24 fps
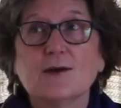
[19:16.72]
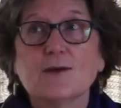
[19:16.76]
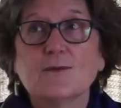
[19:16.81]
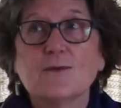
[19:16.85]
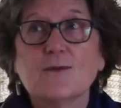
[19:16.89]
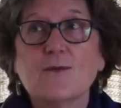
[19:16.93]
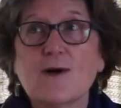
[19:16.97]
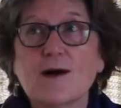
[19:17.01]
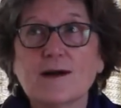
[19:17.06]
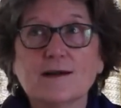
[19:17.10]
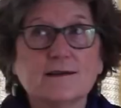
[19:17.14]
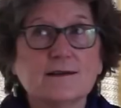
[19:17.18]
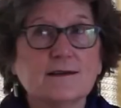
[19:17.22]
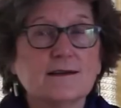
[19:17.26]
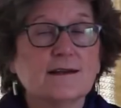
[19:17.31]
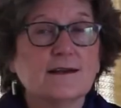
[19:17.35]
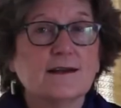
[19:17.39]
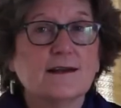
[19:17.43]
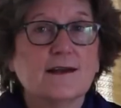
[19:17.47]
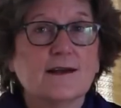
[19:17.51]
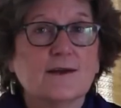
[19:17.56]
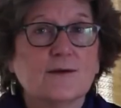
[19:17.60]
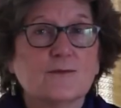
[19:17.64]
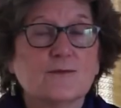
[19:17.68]
One
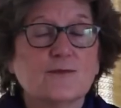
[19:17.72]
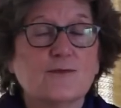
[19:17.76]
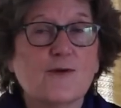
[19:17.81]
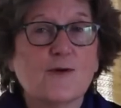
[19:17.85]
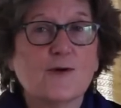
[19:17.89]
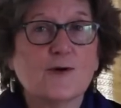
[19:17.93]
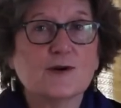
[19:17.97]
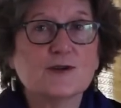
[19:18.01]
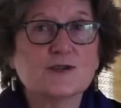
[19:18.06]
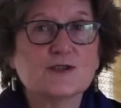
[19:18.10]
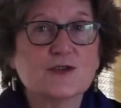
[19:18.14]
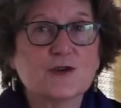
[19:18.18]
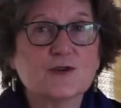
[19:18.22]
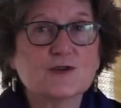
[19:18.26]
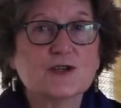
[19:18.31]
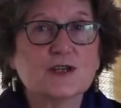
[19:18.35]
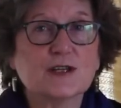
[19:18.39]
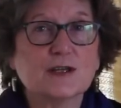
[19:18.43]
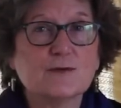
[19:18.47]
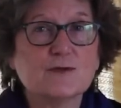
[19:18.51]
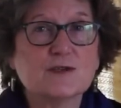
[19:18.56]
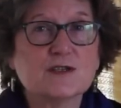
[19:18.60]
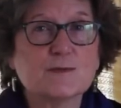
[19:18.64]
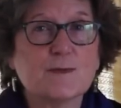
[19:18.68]
for
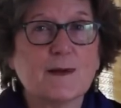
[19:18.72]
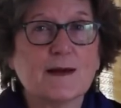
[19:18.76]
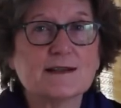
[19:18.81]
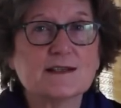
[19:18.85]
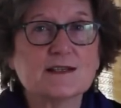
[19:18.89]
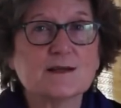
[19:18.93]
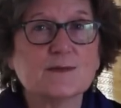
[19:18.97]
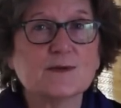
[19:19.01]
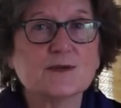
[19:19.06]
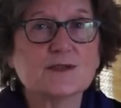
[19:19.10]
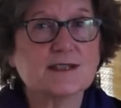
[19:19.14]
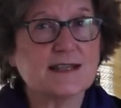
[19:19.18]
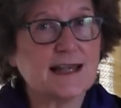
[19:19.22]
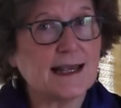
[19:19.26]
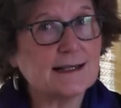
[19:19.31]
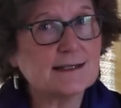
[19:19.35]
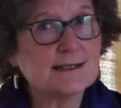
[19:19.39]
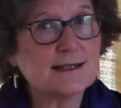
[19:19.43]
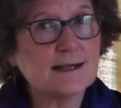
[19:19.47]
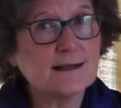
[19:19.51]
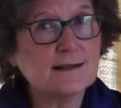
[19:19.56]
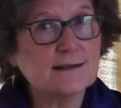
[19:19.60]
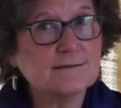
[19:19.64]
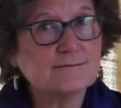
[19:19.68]
Socially Responsible
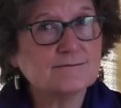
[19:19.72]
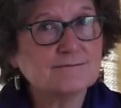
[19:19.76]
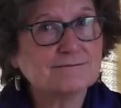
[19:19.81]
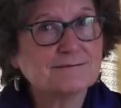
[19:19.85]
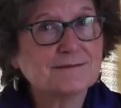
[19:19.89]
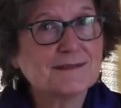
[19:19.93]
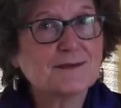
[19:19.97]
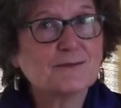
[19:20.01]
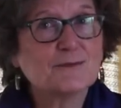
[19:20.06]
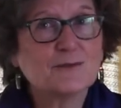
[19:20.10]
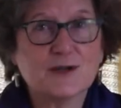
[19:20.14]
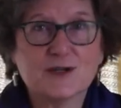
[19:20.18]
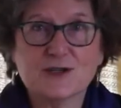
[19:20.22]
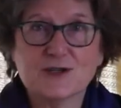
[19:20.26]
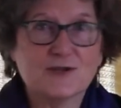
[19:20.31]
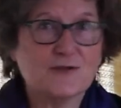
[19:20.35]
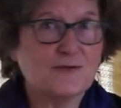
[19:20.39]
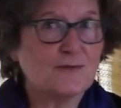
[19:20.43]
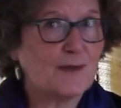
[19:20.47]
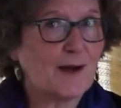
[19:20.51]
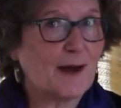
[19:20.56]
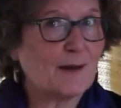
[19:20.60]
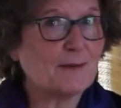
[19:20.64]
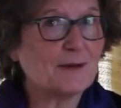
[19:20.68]
Santa, which
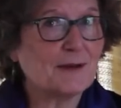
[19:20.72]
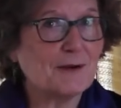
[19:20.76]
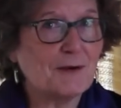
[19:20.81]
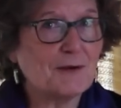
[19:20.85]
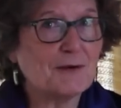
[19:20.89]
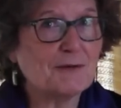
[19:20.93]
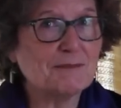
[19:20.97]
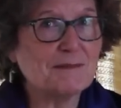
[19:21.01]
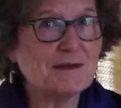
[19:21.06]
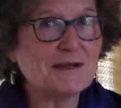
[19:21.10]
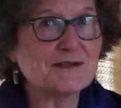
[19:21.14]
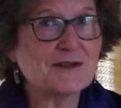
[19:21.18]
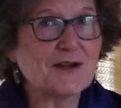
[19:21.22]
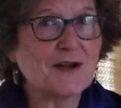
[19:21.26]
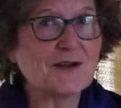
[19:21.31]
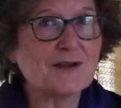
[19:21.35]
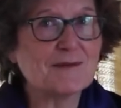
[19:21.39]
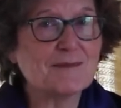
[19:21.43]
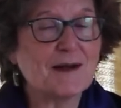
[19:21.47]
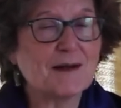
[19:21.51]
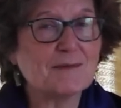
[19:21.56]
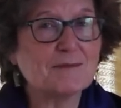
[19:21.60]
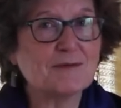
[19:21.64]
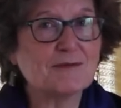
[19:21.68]
you've probably heard me talk
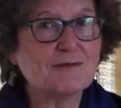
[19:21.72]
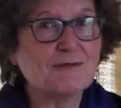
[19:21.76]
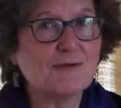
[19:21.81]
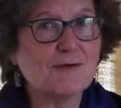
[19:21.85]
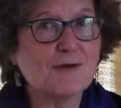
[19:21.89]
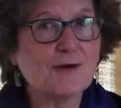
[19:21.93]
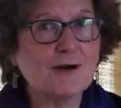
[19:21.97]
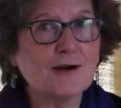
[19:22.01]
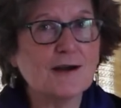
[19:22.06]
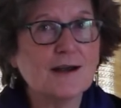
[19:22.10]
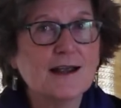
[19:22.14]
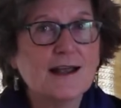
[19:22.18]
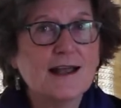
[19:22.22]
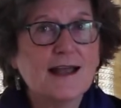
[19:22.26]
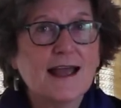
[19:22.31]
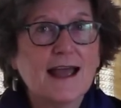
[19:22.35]
about before.